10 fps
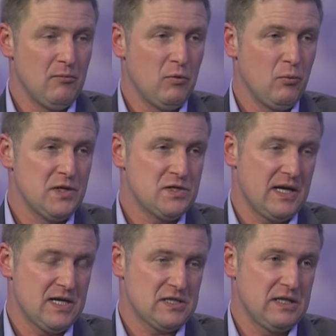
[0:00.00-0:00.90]
which
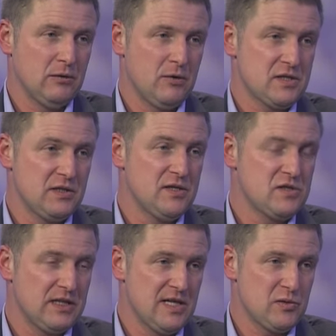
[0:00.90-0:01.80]
actually looks at the
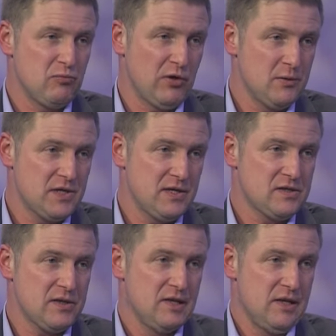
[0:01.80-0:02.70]
installation
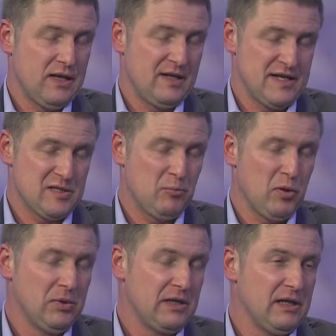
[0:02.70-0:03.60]
process. That's a
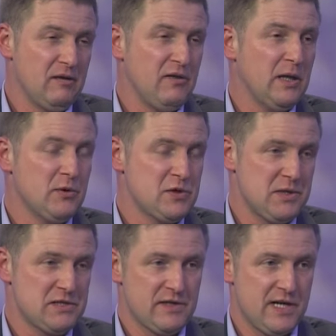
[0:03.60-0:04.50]
publicly available
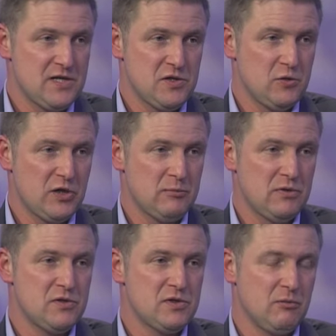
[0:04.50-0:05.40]
specification
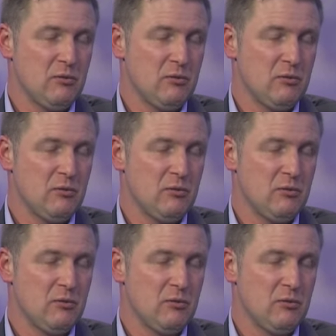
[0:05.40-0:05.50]
document, so it